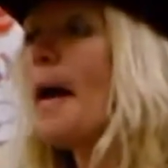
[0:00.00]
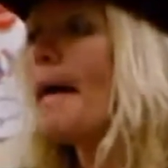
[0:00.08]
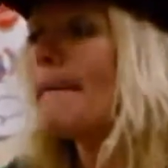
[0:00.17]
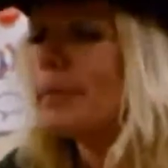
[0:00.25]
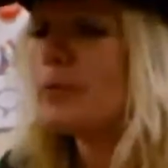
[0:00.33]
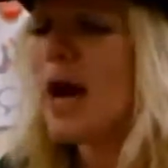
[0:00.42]

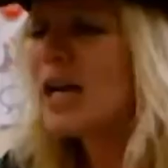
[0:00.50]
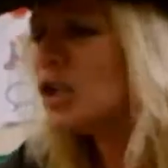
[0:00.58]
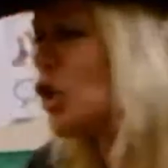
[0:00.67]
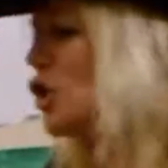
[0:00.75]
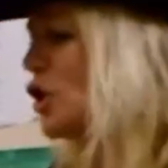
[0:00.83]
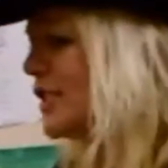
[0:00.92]
Brush
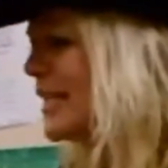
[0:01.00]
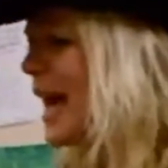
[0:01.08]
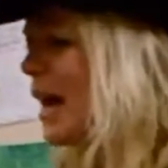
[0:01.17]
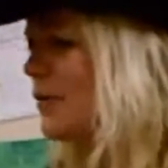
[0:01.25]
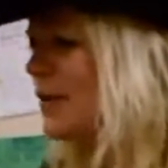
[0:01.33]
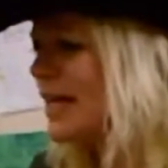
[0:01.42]
her
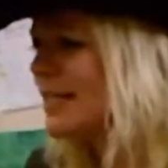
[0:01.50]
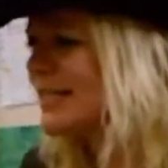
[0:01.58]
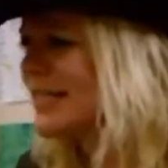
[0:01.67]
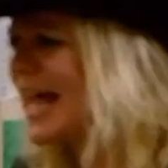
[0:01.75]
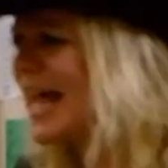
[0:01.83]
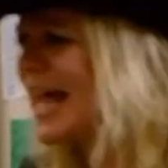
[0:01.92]
down and
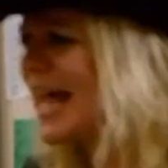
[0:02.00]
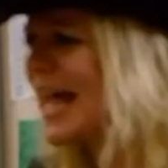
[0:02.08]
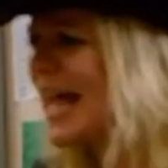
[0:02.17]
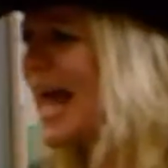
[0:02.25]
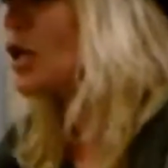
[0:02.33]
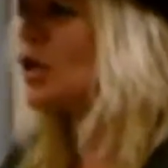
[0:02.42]
saddle
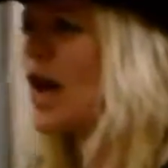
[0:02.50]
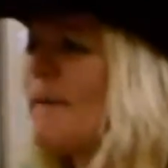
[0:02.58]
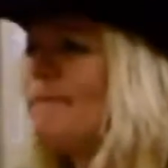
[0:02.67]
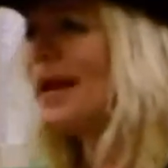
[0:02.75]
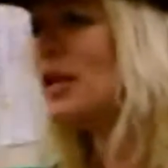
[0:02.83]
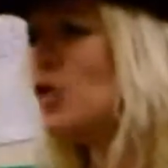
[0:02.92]
her
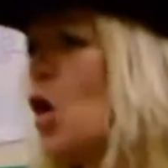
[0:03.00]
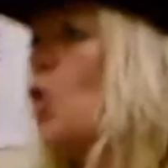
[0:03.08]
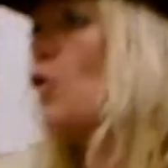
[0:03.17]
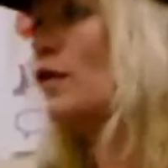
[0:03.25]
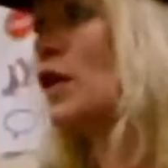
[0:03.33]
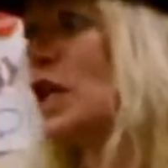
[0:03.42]
up, and
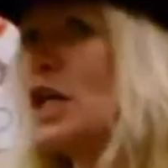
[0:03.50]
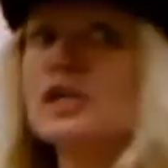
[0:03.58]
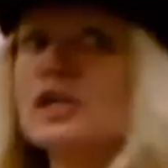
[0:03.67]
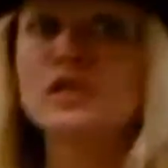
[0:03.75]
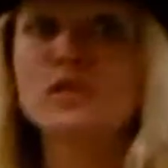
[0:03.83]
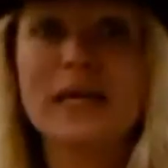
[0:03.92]
over the
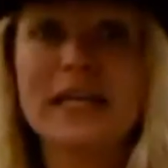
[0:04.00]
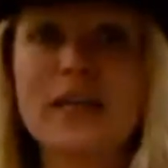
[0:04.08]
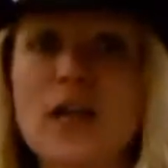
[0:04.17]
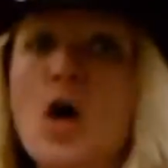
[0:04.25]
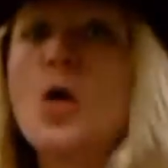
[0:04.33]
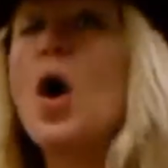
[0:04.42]
hills
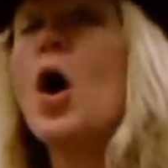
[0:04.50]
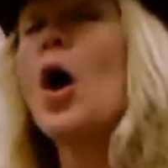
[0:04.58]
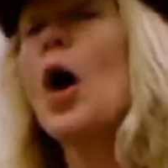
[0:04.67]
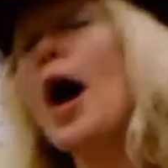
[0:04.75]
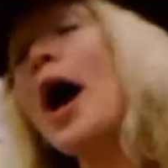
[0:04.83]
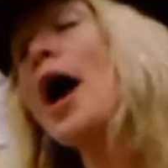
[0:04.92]
we go.
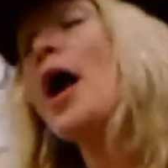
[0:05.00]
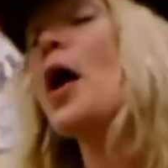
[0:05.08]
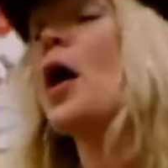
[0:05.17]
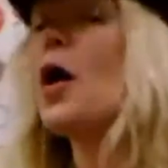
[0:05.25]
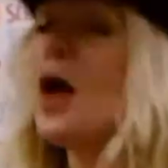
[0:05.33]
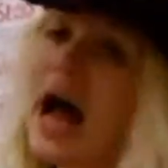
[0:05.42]

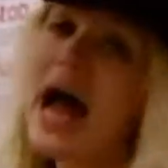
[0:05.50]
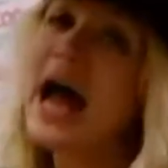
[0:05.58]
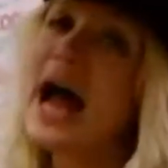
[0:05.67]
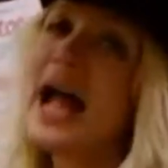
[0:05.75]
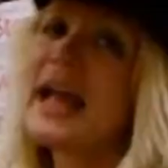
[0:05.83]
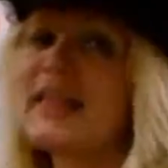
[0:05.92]
Oh,
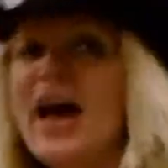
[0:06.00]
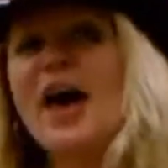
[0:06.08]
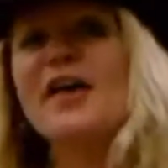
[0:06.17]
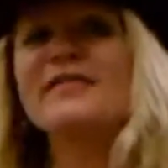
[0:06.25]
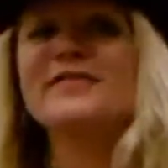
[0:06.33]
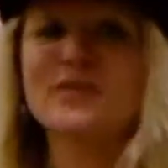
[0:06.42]
I
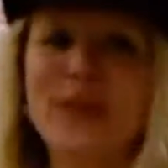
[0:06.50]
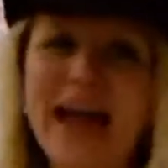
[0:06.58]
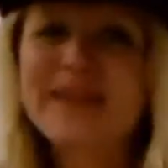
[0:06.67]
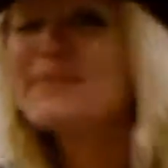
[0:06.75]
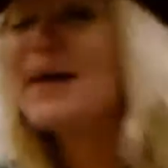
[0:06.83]
love to ride